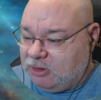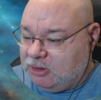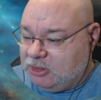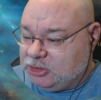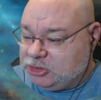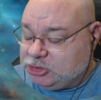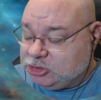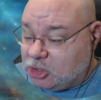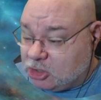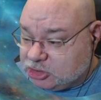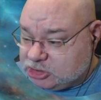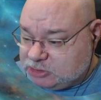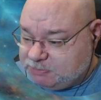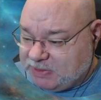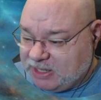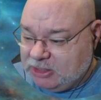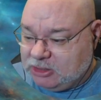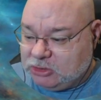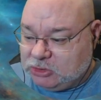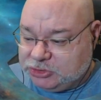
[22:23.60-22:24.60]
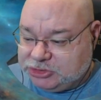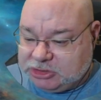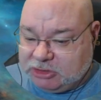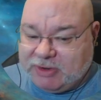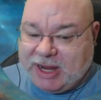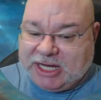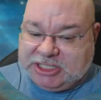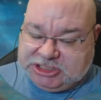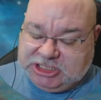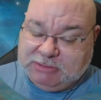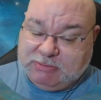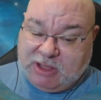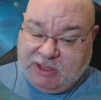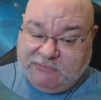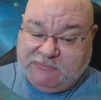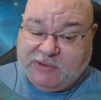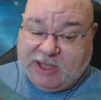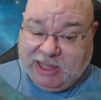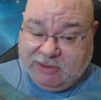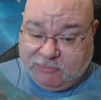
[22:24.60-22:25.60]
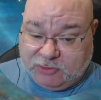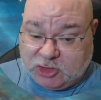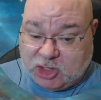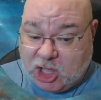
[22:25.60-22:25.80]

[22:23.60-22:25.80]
shock spells are actually my favorite.